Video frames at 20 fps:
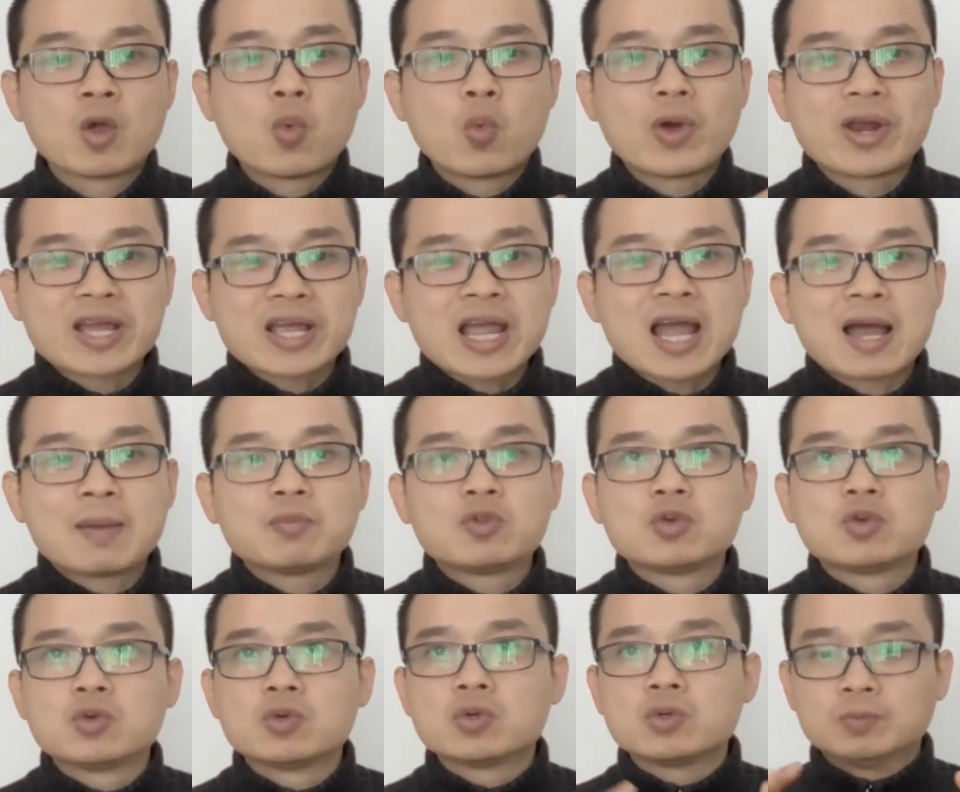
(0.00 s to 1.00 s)
when it comes
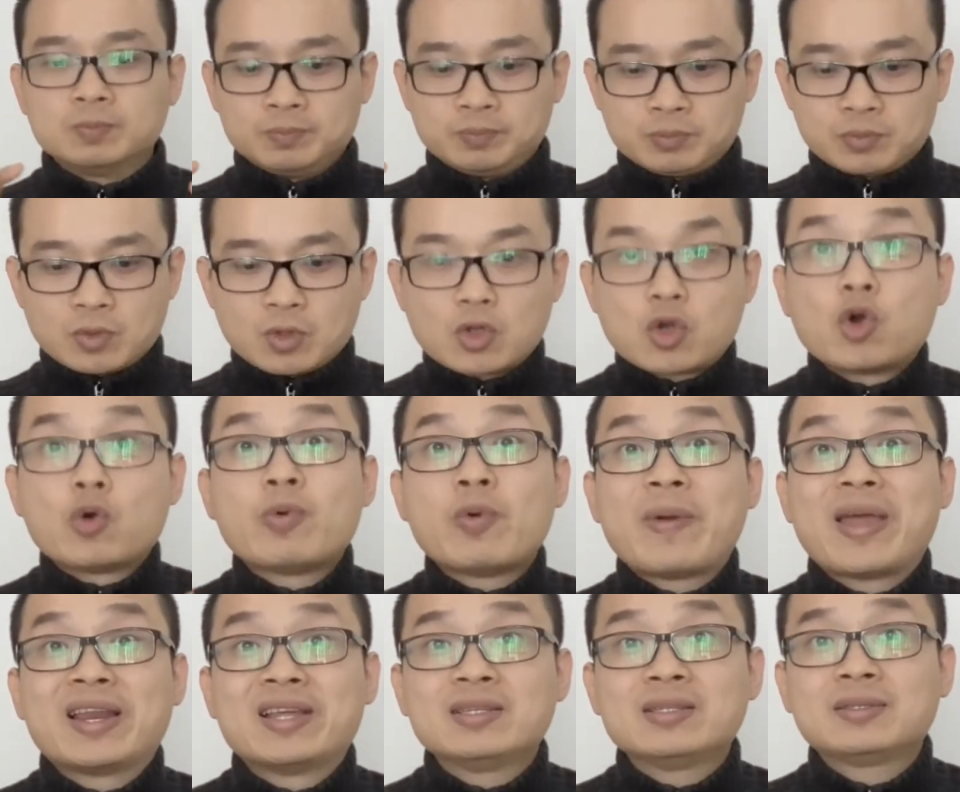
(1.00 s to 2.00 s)
to global
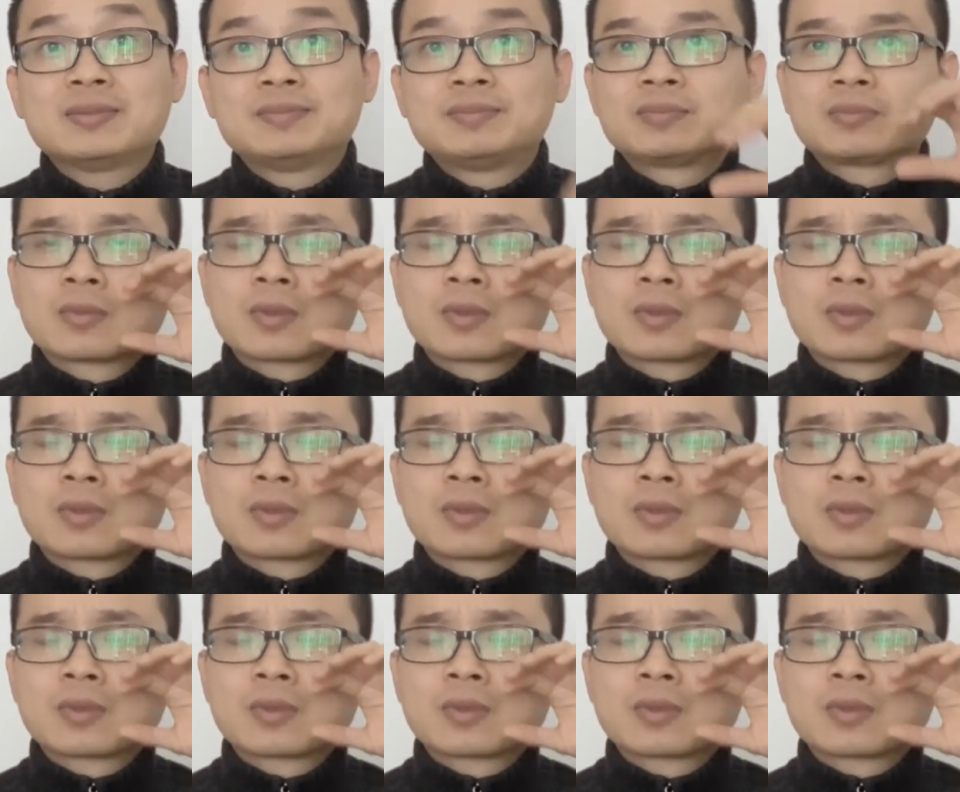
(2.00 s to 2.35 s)
balance,